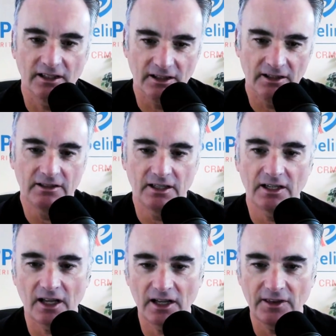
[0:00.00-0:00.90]

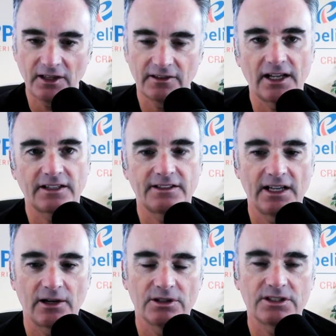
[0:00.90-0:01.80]
I, I think that
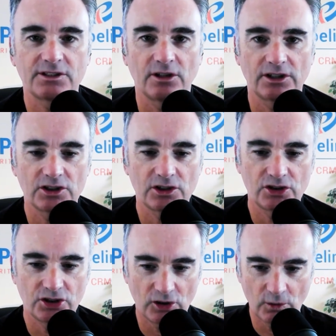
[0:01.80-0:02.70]
now is starting to
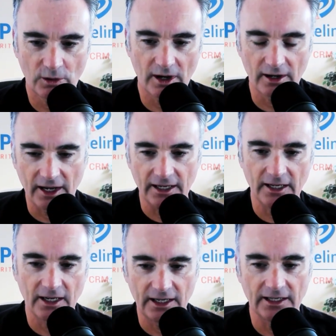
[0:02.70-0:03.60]
show where
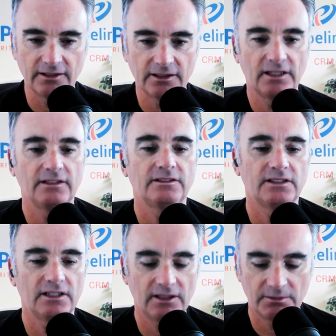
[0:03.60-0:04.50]
AI and and
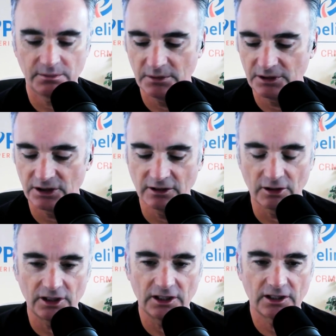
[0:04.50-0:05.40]
uh, machine
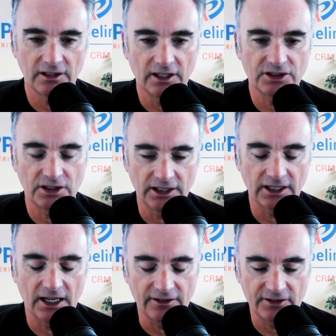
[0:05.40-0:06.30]
learning can actually
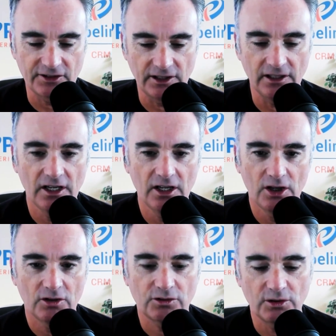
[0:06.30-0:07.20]
enhance the,
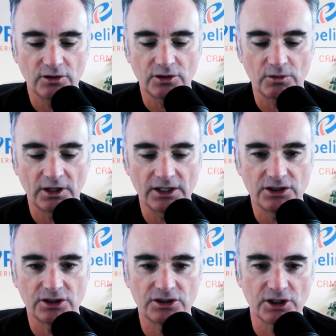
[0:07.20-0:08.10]
the the
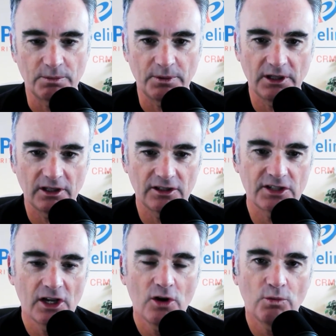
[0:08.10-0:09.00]
relationship because
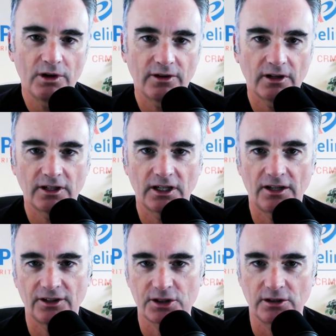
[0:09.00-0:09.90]
we've heard a lot
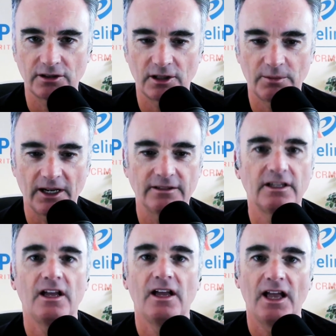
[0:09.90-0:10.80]
of talk about
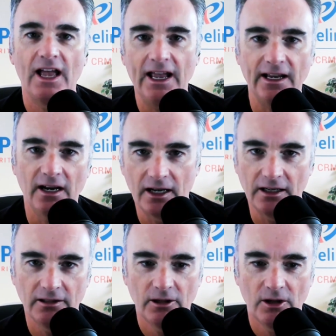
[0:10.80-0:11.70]

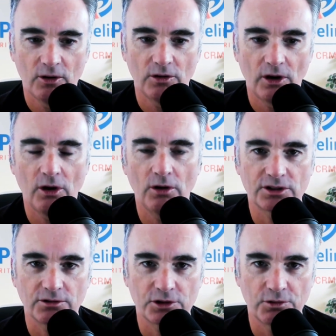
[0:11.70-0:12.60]
AI oh, it's
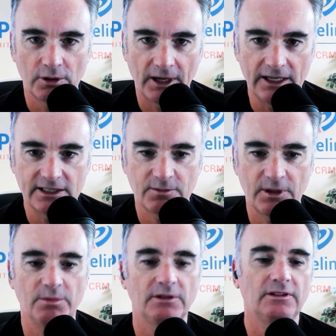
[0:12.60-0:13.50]
going to replace
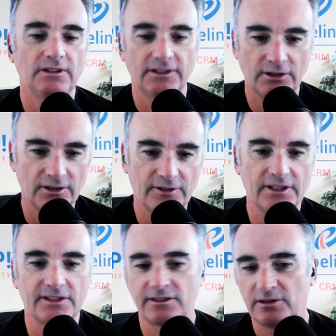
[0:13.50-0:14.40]
people and all of
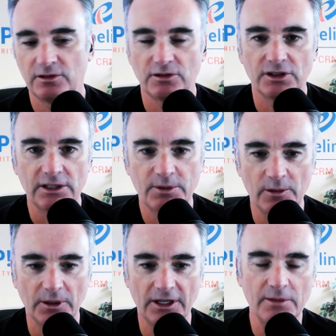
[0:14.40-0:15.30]
this, and you don't need
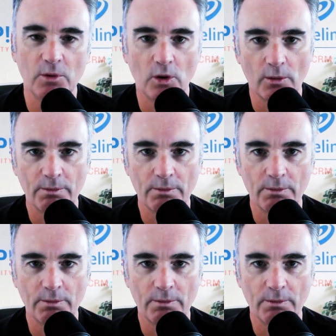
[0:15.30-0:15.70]
people anymore.